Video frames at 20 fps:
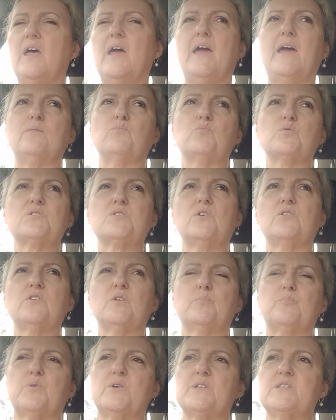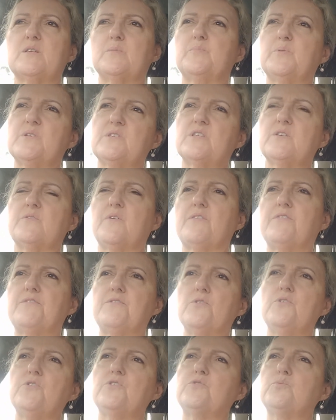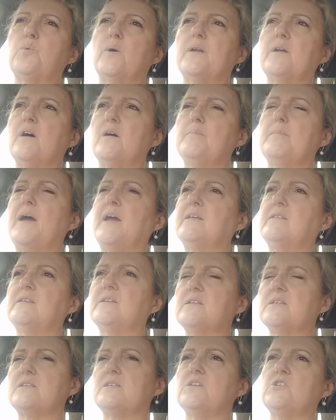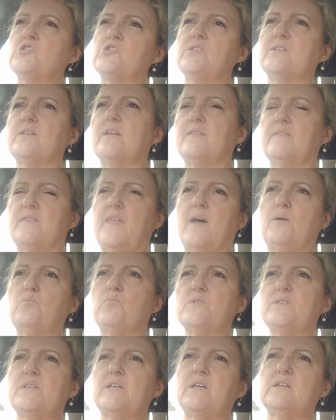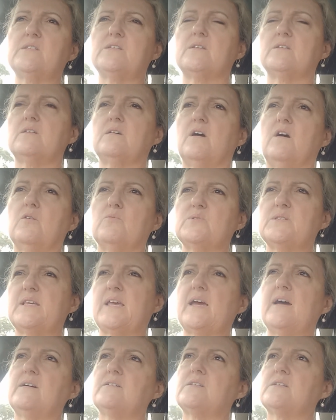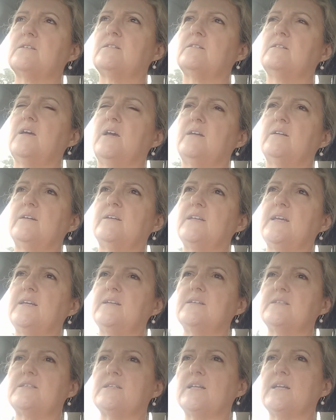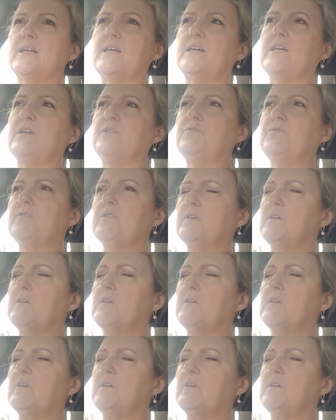and was on the precipice of a third when I made the decision that that was it. I was out and I needed to leave.